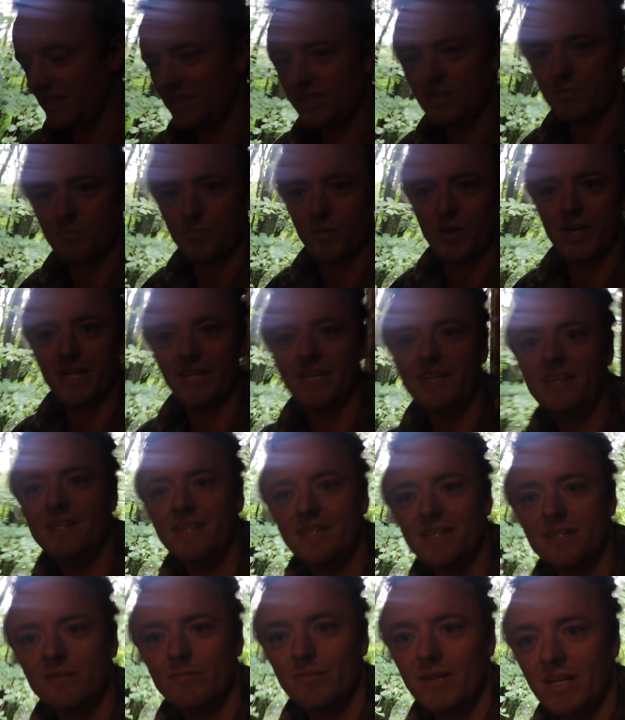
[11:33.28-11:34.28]
a spring
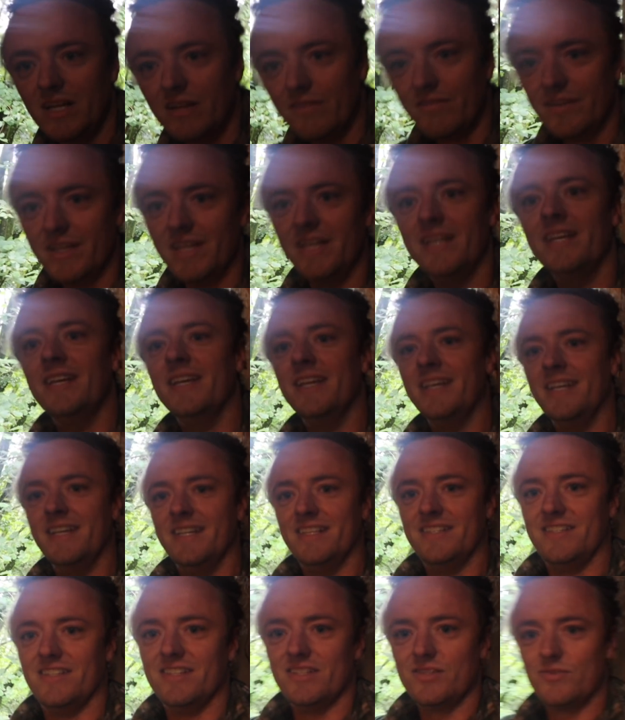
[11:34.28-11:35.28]
in the middle of it,
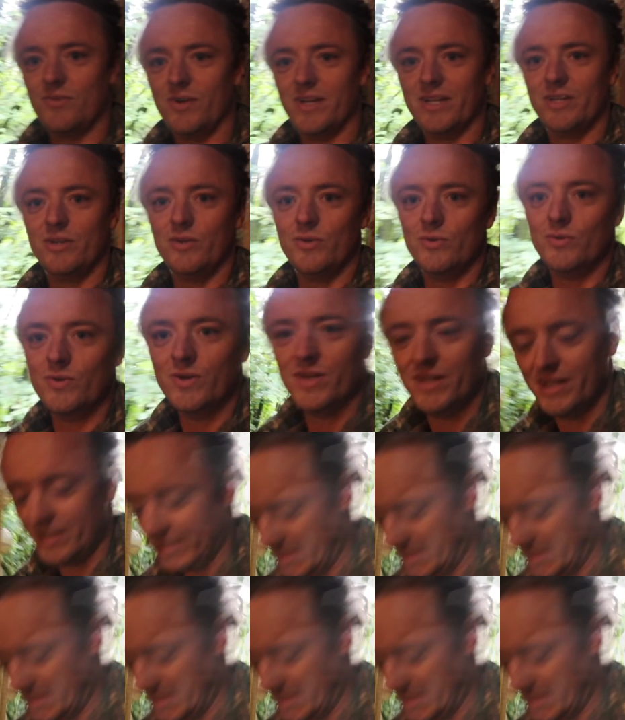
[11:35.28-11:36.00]
so it's quite cool.